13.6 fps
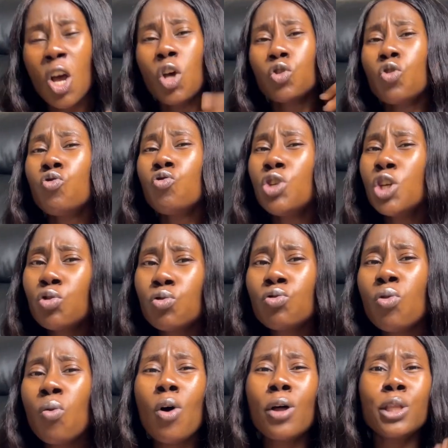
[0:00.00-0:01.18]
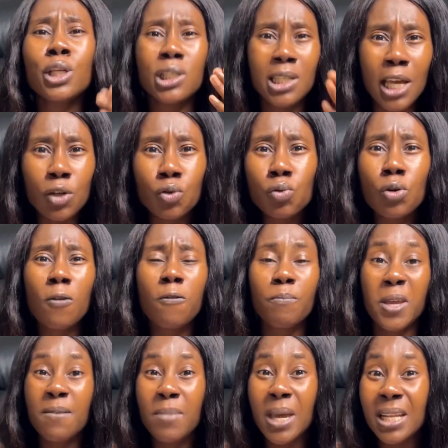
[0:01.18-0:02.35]
So you need to know what the schedule of
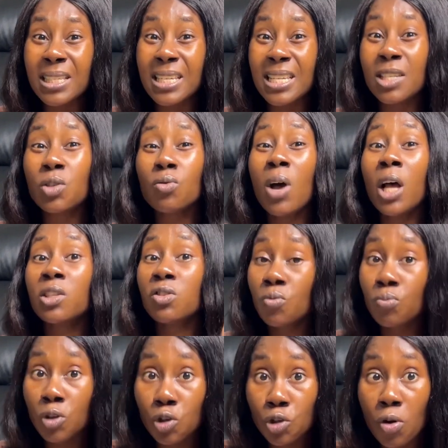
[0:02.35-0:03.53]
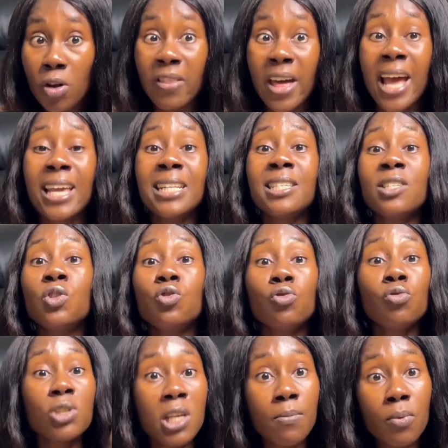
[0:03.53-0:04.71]
payment is so as to be sure that it is
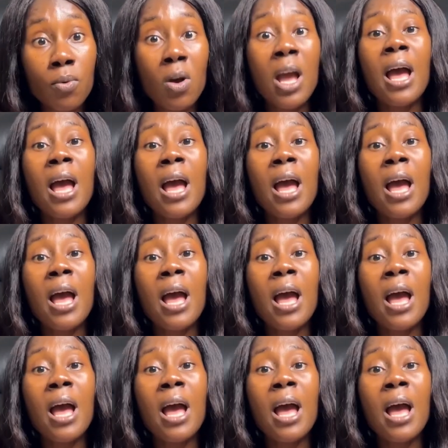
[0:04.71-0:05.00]
suitable